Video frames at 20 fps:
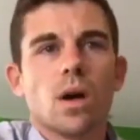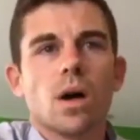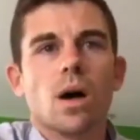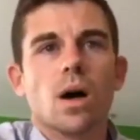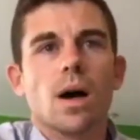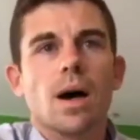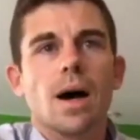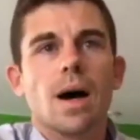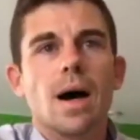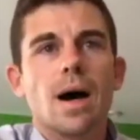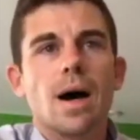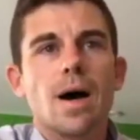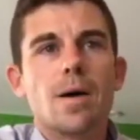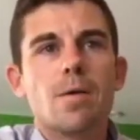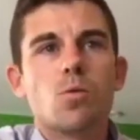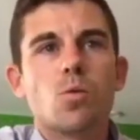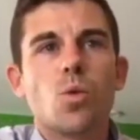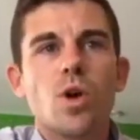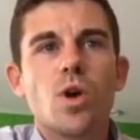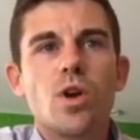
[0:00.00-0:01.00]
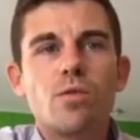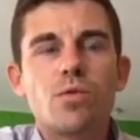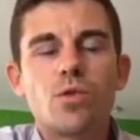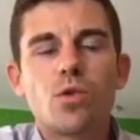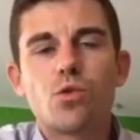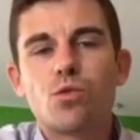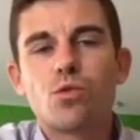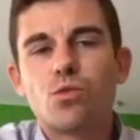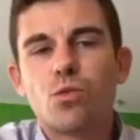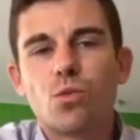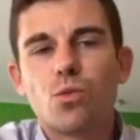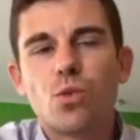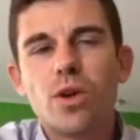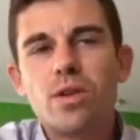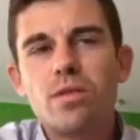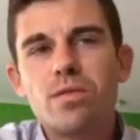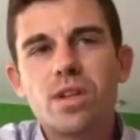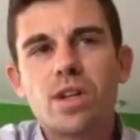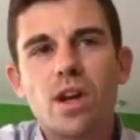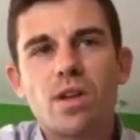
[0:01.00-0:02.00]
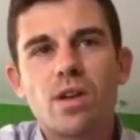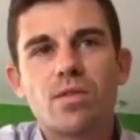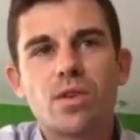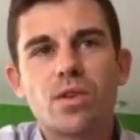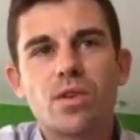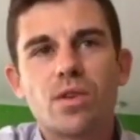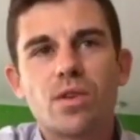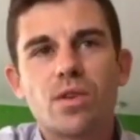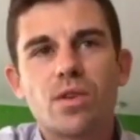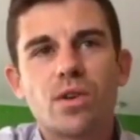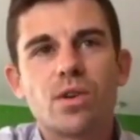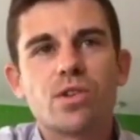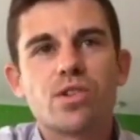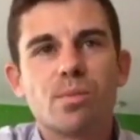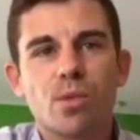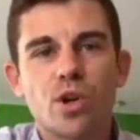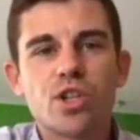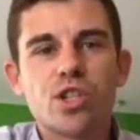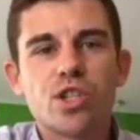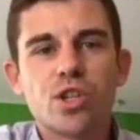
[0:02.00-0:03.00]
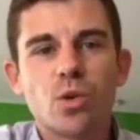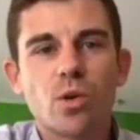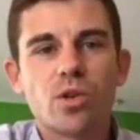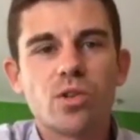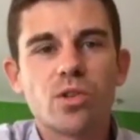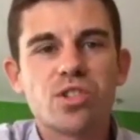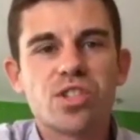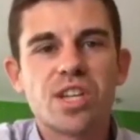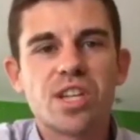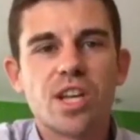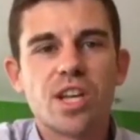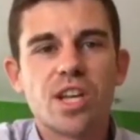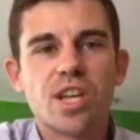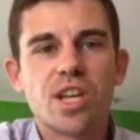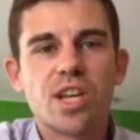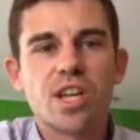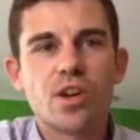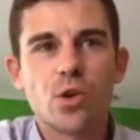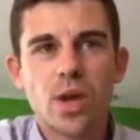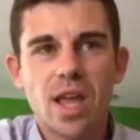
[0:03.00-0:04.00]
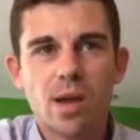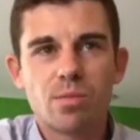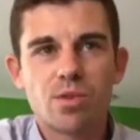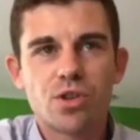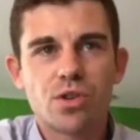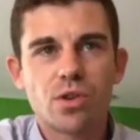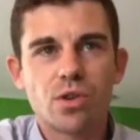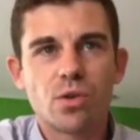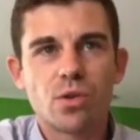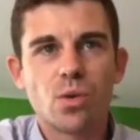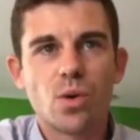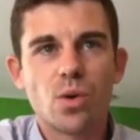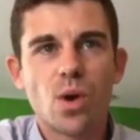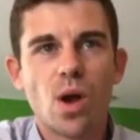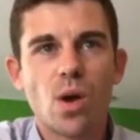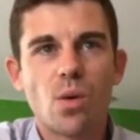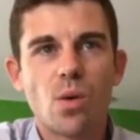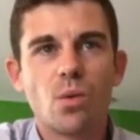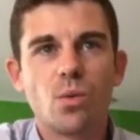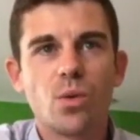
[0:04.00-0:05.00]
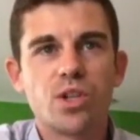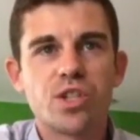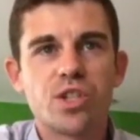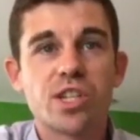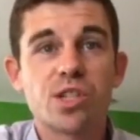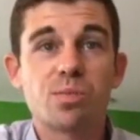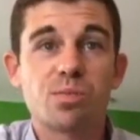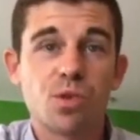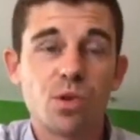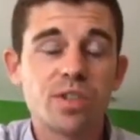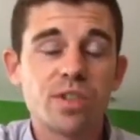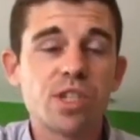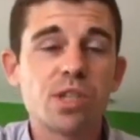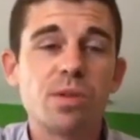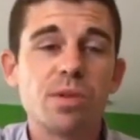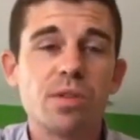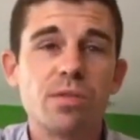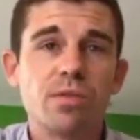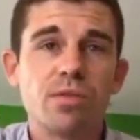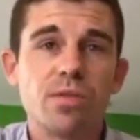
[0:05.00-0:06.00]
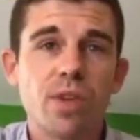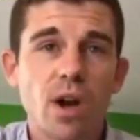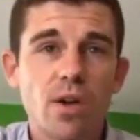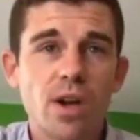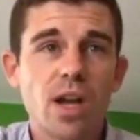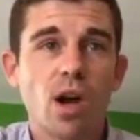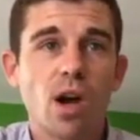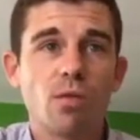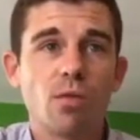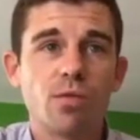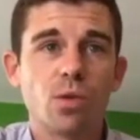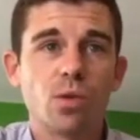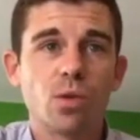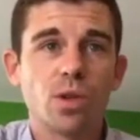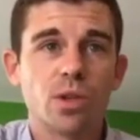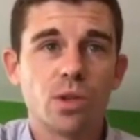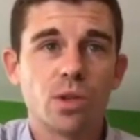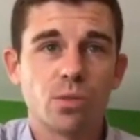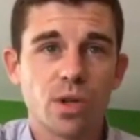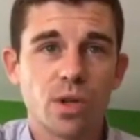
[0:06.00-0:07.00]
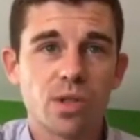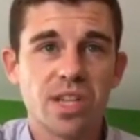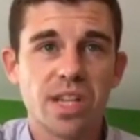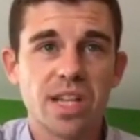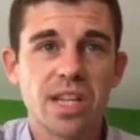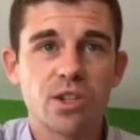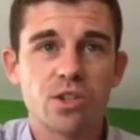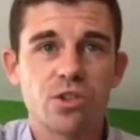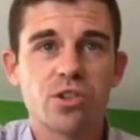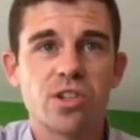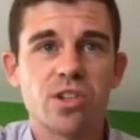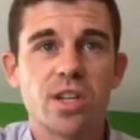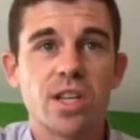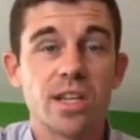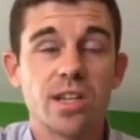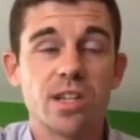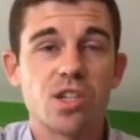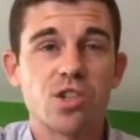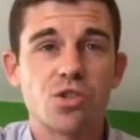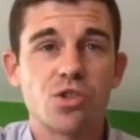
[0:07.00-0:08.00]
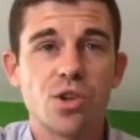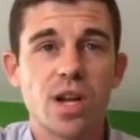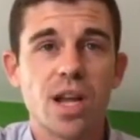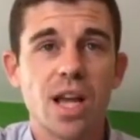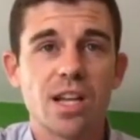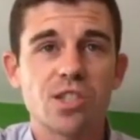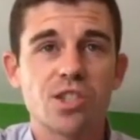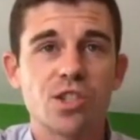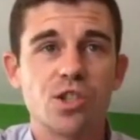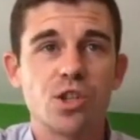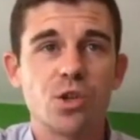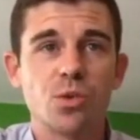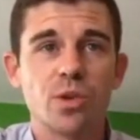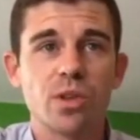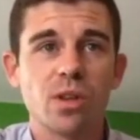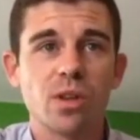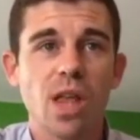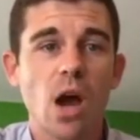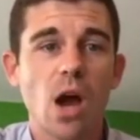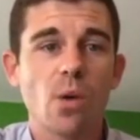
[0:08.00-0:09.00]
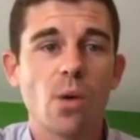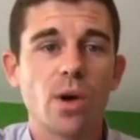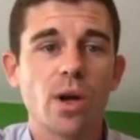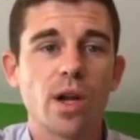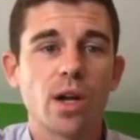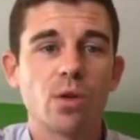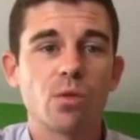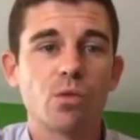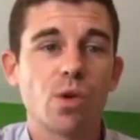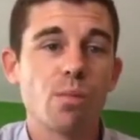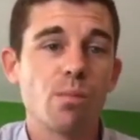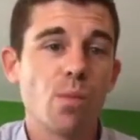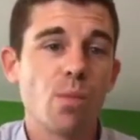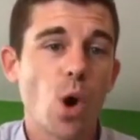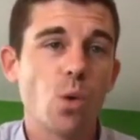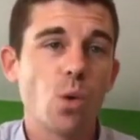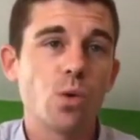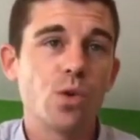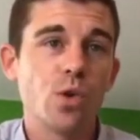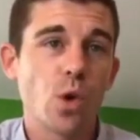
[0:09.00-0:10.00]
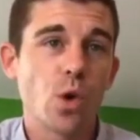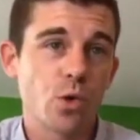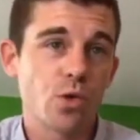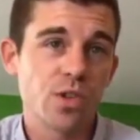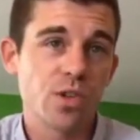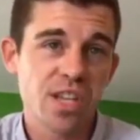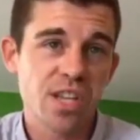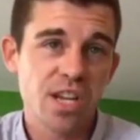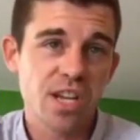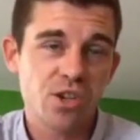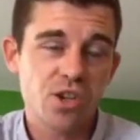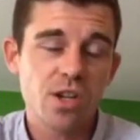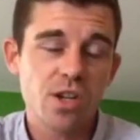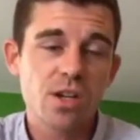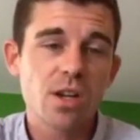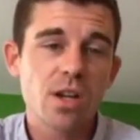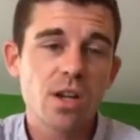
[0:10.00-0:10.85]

One of the governor's emergency orders here in New Hampshire, which has proven to be very helpful in the real estate industry, has to do with allowing remote notarization.